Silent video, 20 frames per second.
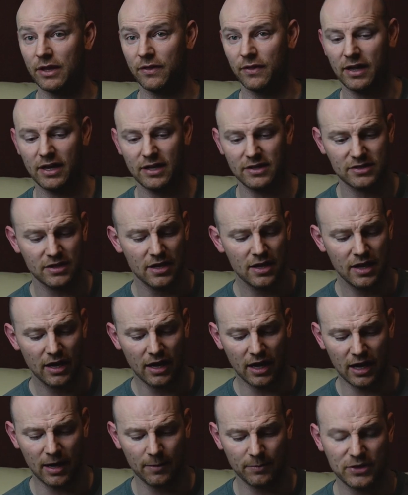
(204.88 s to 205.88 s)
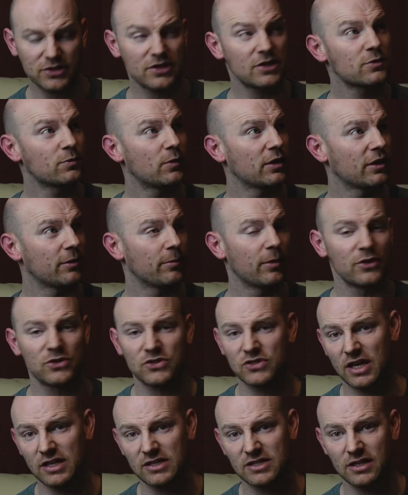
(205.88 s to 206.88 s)
of these. This is one of the most
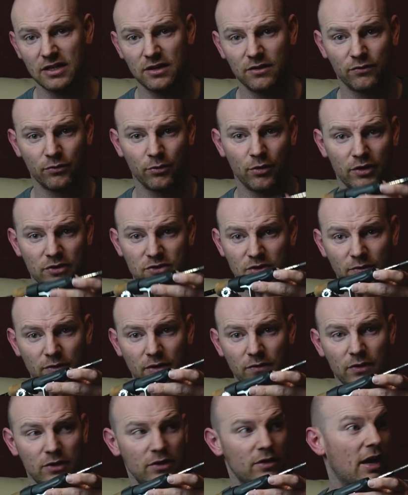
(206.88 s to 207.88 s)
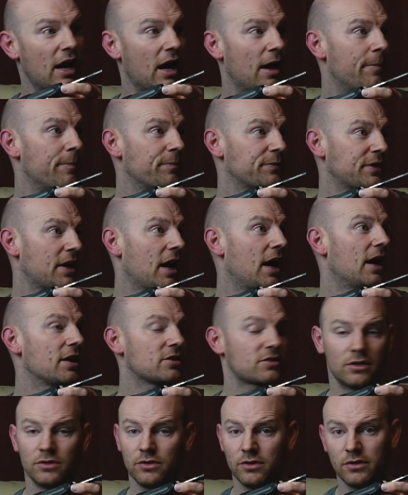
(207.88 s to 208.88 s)
sensitive rods I've ever
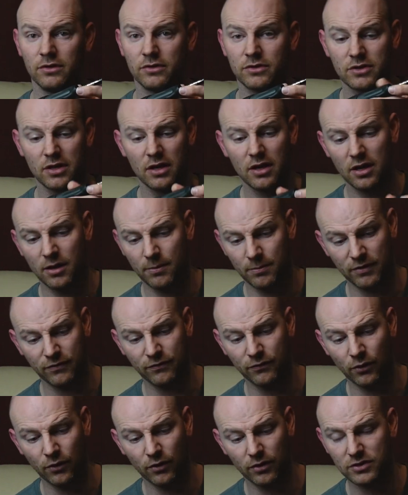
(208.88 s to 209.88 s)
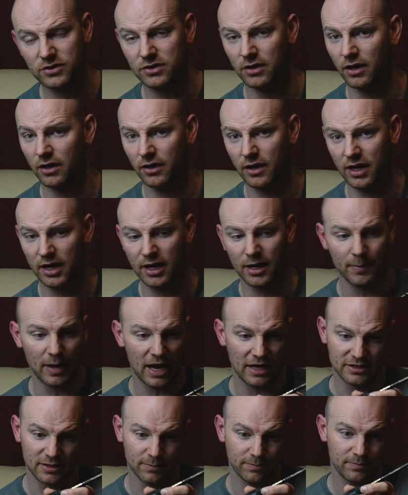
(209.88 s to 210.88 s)
cast and used before, so
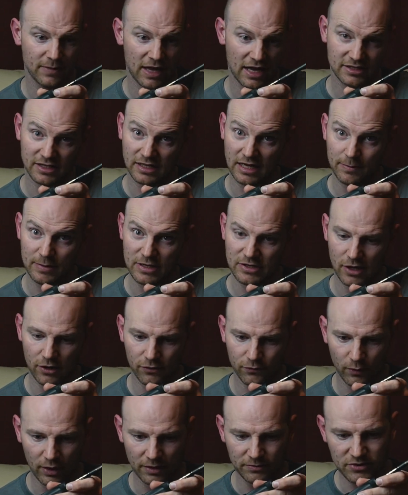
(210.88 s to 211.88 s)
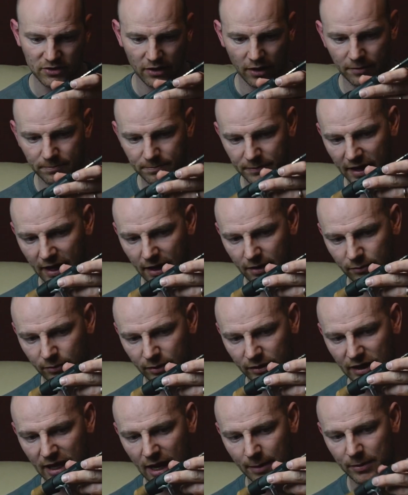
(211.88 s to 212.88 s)
had to get myself one. So yeah,
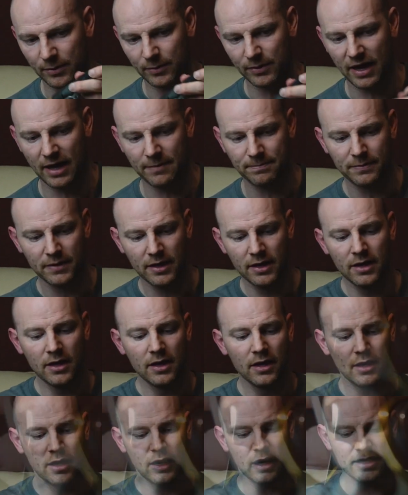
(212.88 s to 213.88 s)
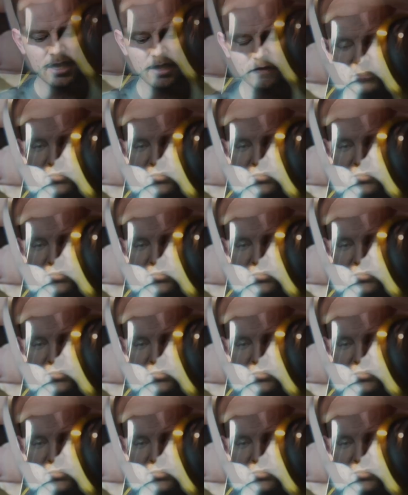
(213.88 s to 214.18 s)
really happy with that. Another